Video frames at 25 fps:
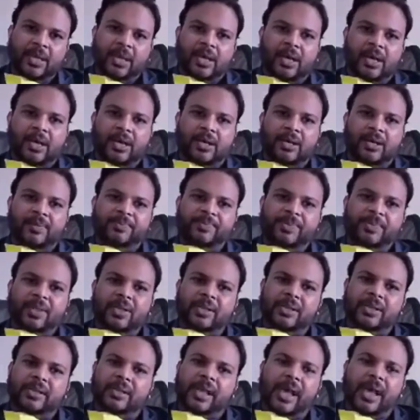
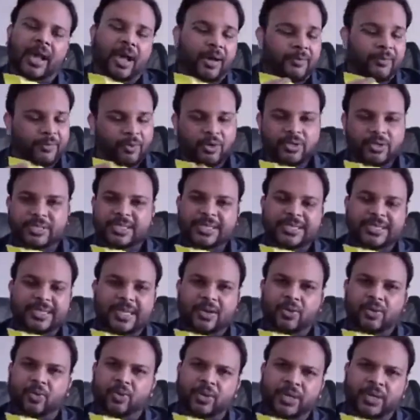Of course, these
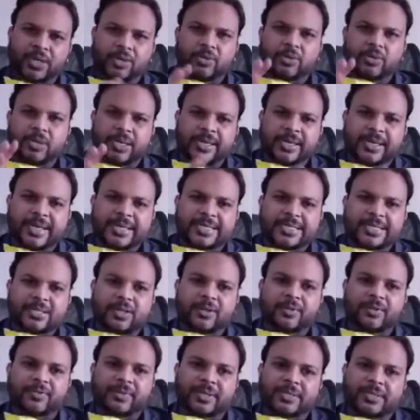are only used in cases
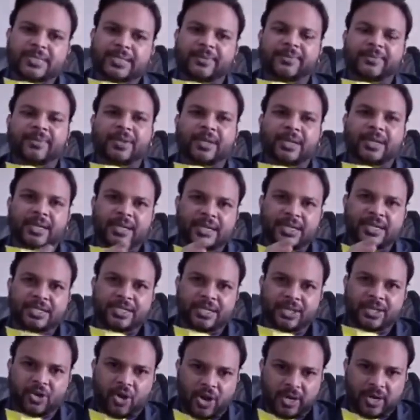of severe urge
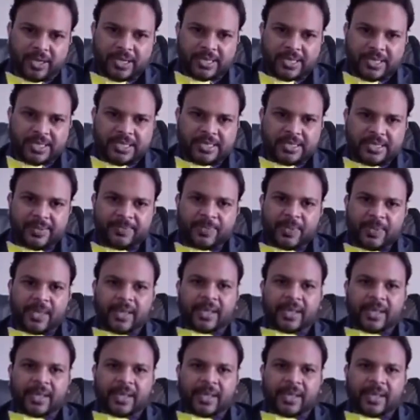incontinence